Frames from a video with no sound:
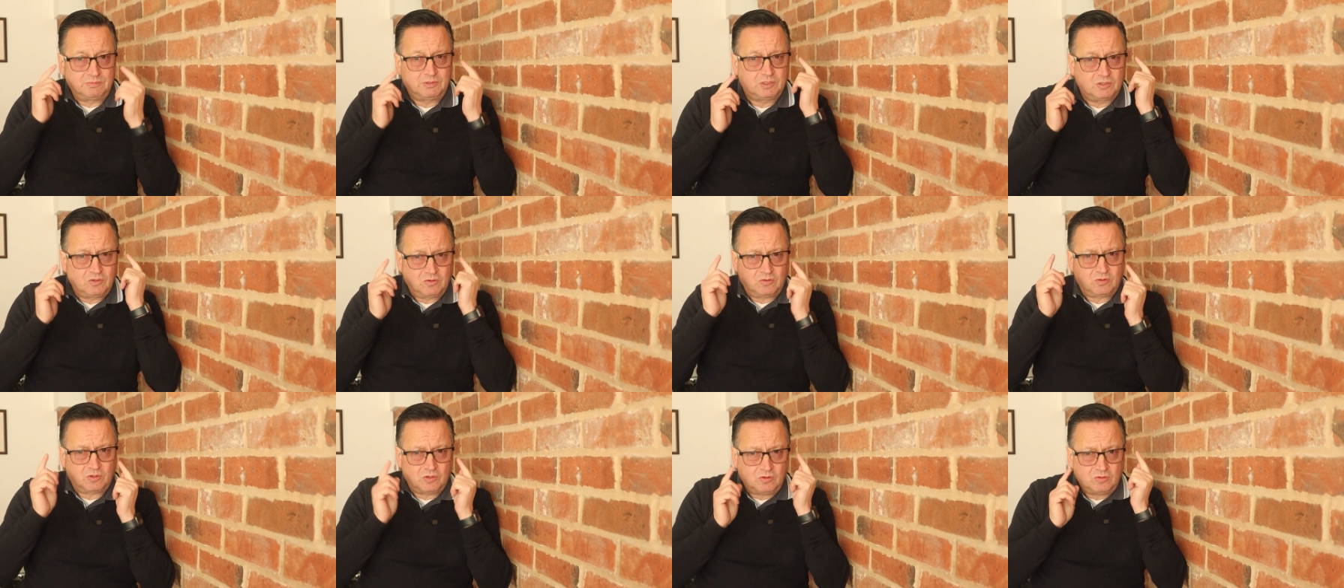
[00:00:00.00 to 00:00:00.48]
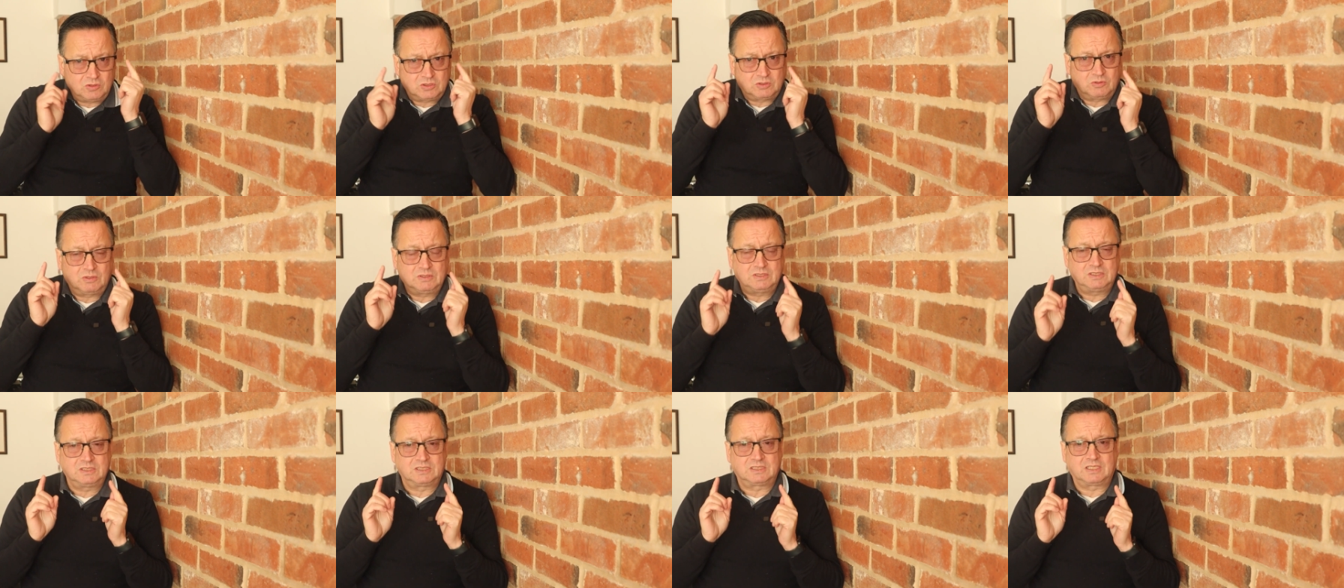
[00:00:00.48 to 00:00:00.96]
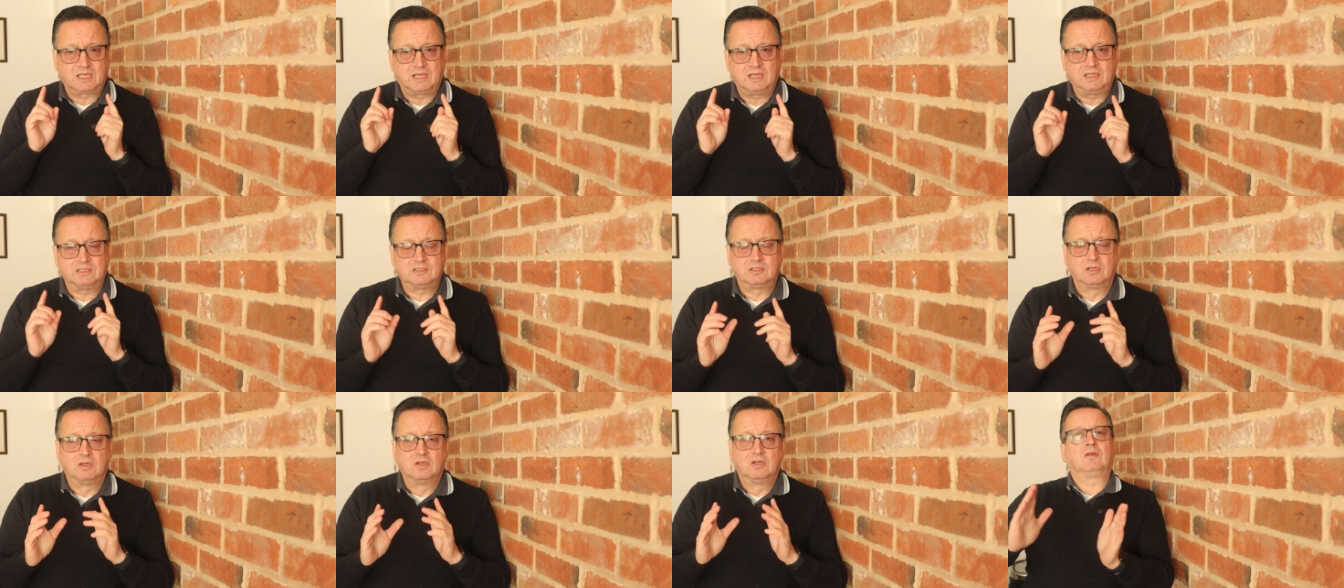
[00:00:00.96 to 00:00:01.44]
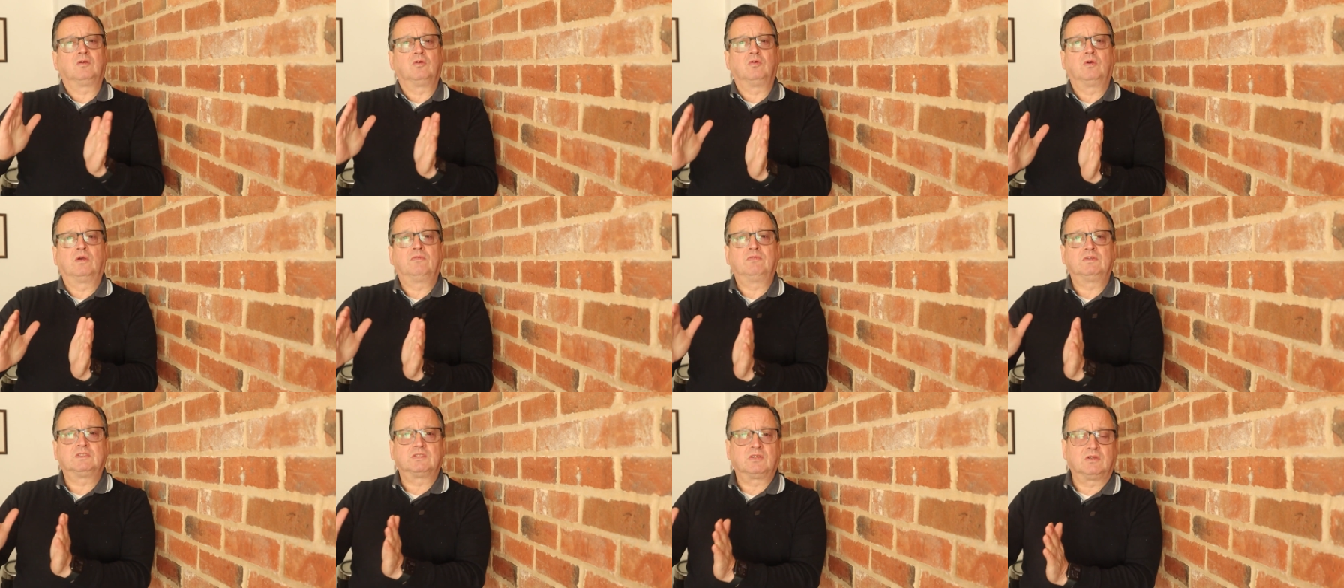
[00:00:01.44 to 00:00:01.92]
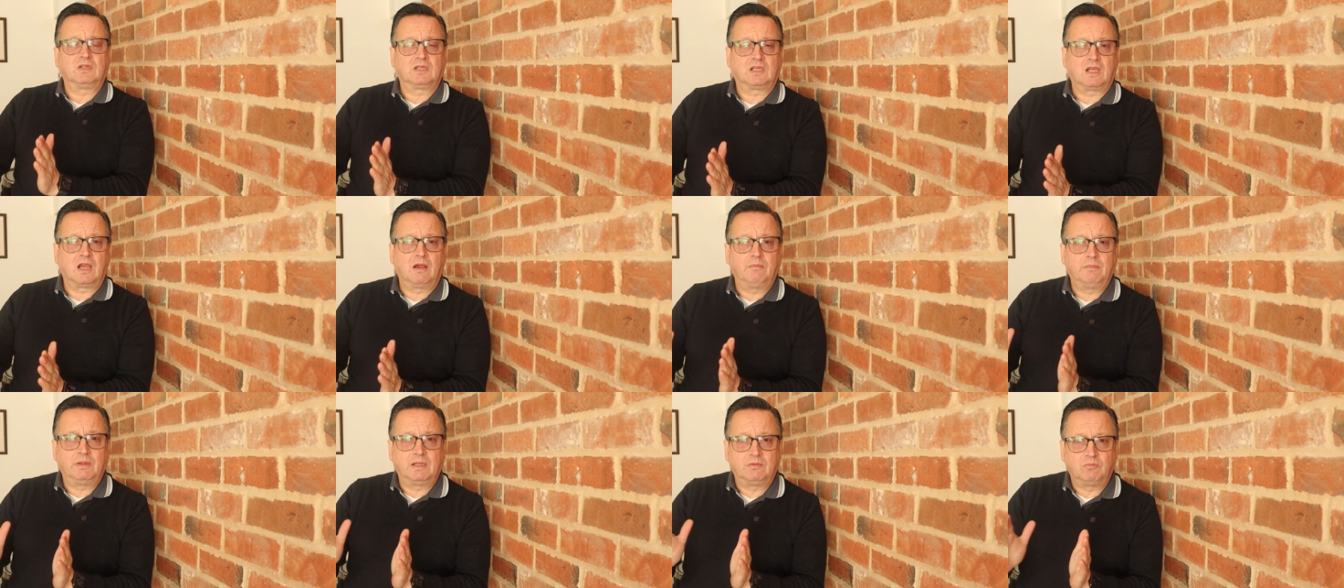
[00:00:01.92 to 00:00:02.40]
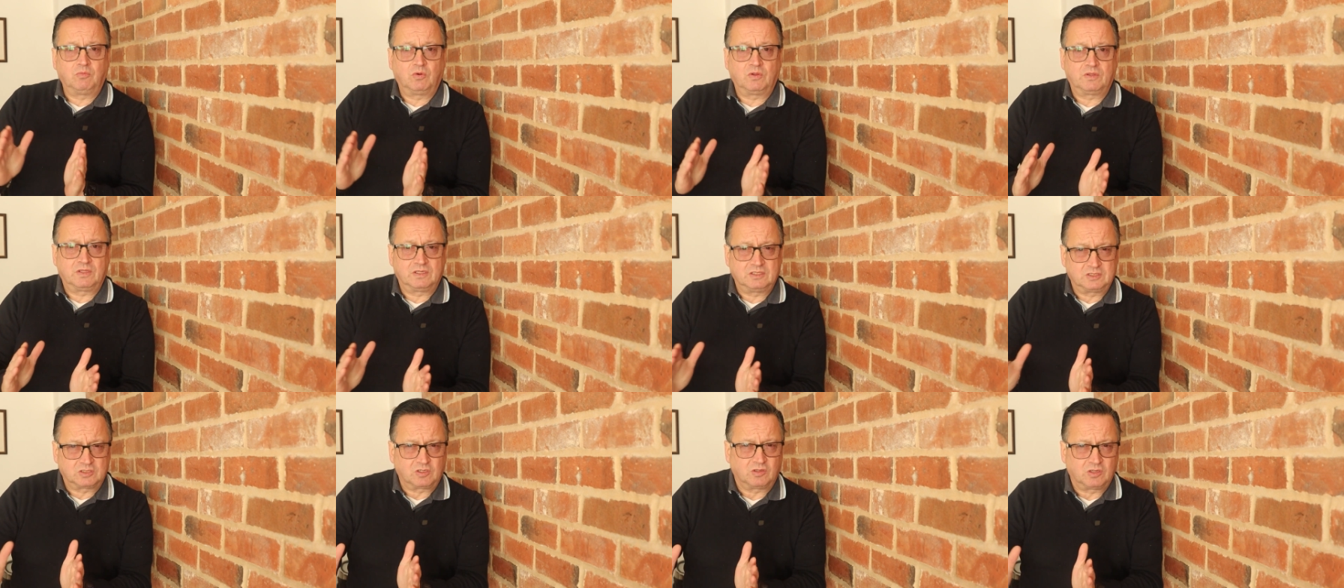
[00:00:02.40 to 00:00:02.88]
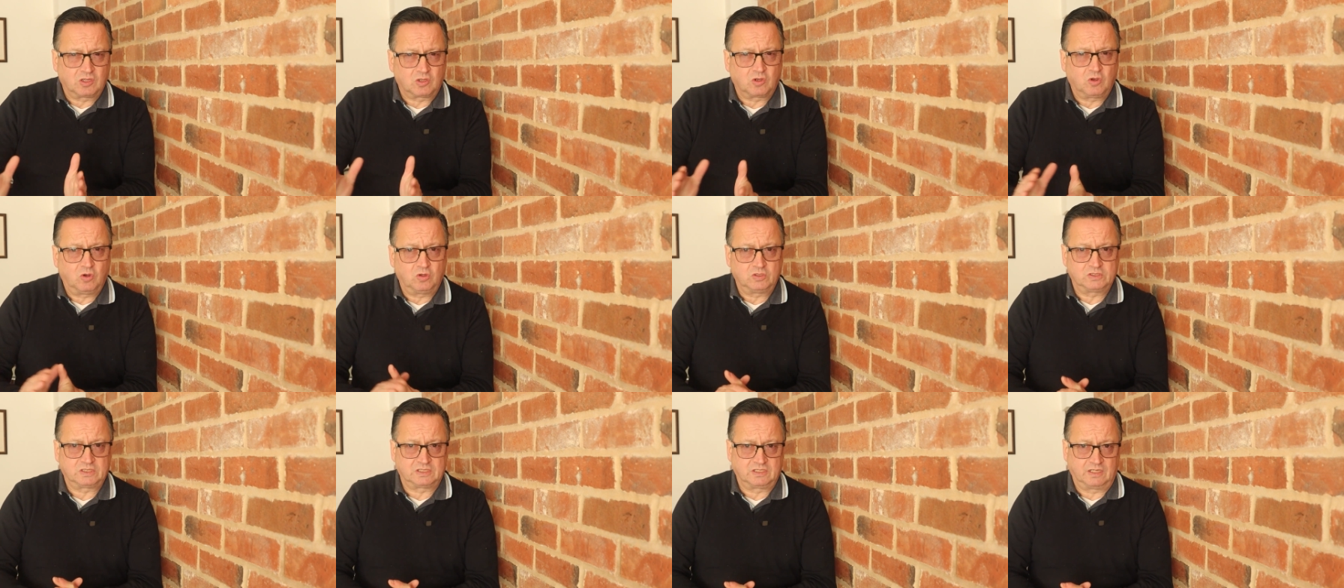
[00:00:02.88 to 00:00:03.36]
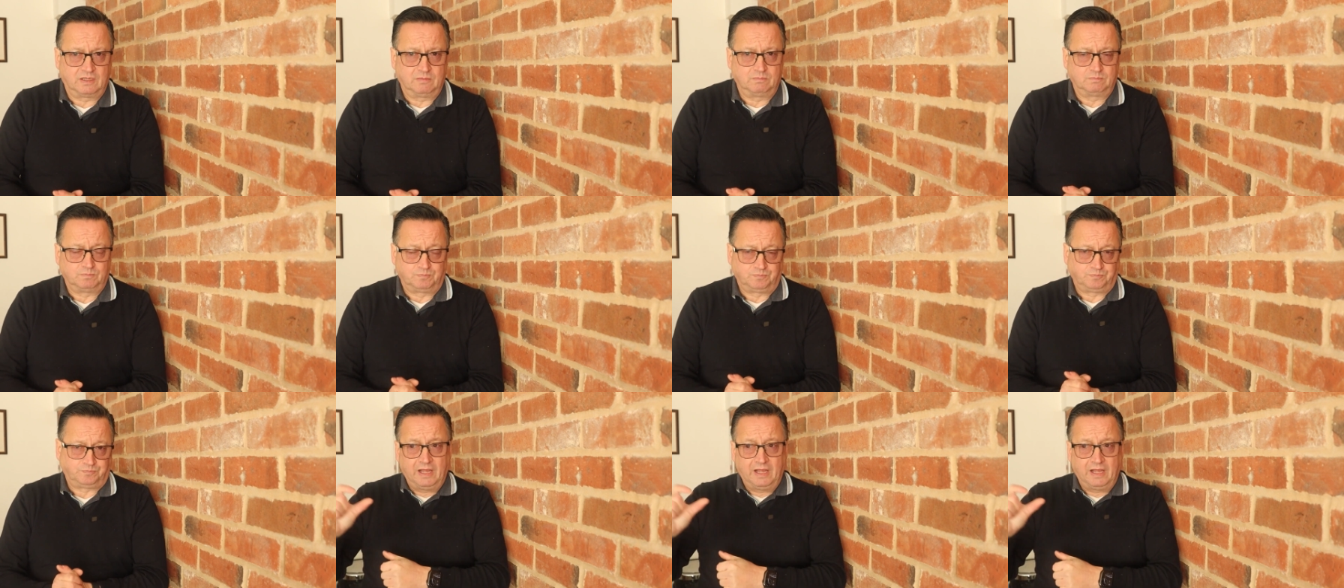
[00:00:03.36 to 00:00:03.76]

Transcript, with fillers: But you've got to understand whoever's going to come in, what it's going to cost them.